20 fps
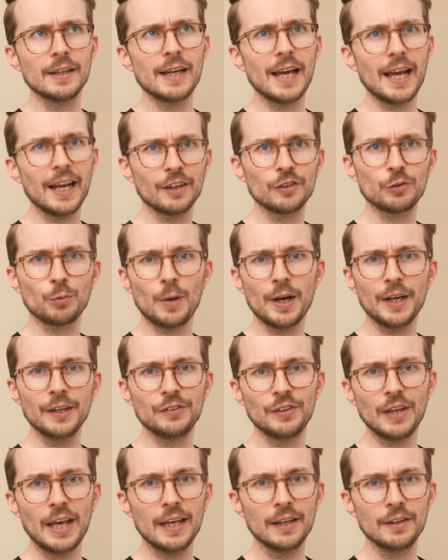
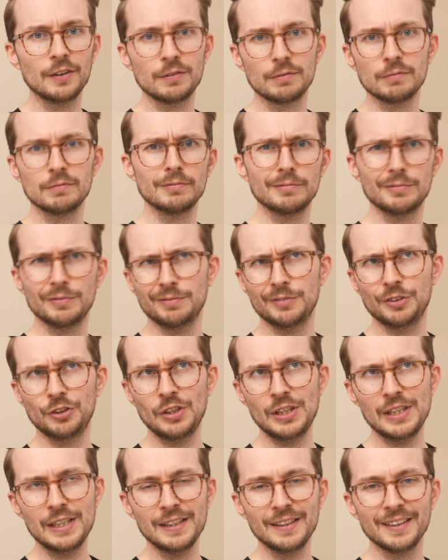XYZ
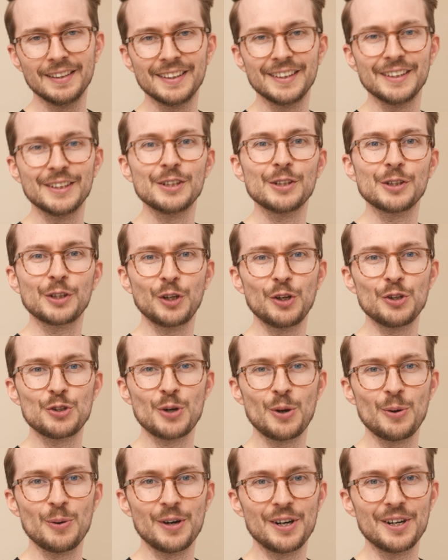Z
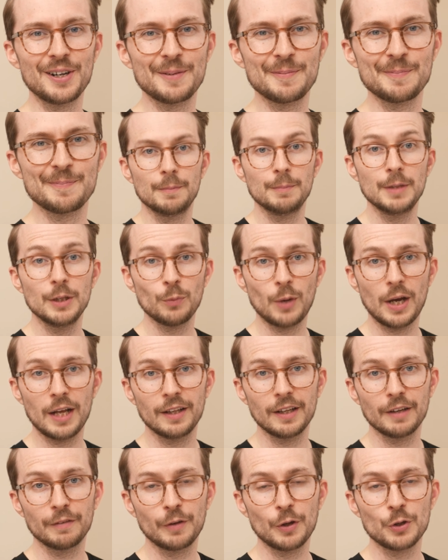controller. Meanwhile,
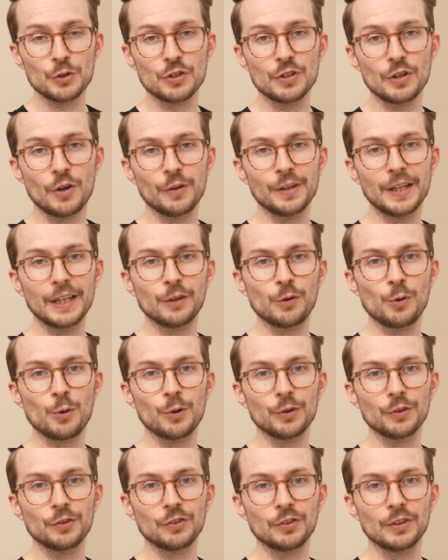I've launched an online
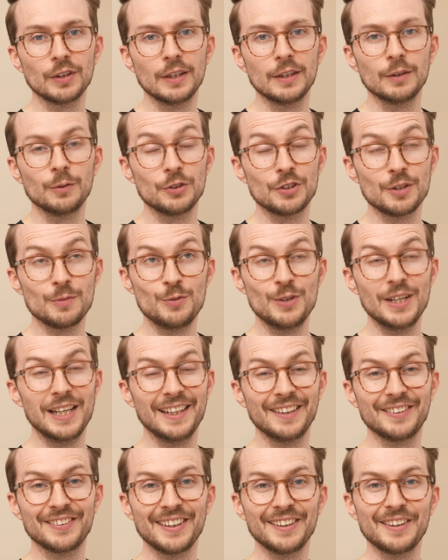course, which I'm really
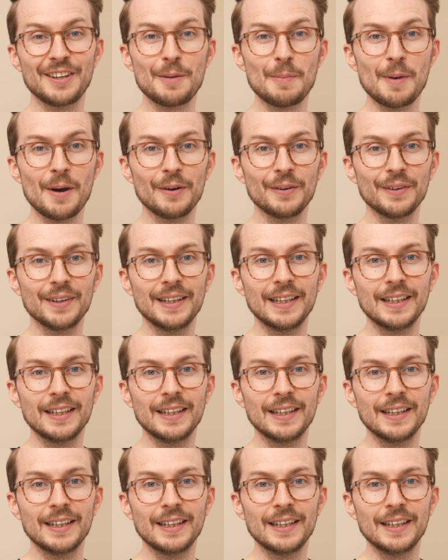excited about,